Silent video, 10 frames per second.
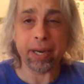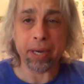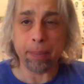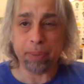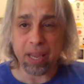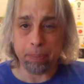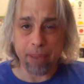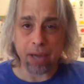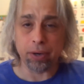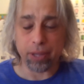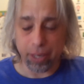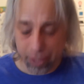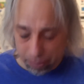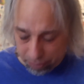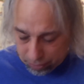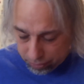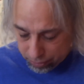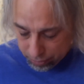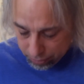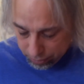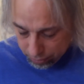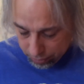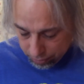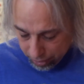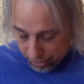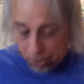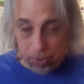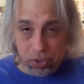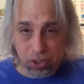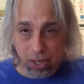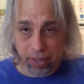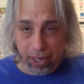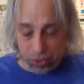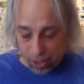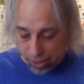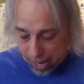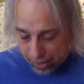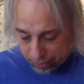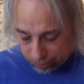end up being better than him, and he was serious on that.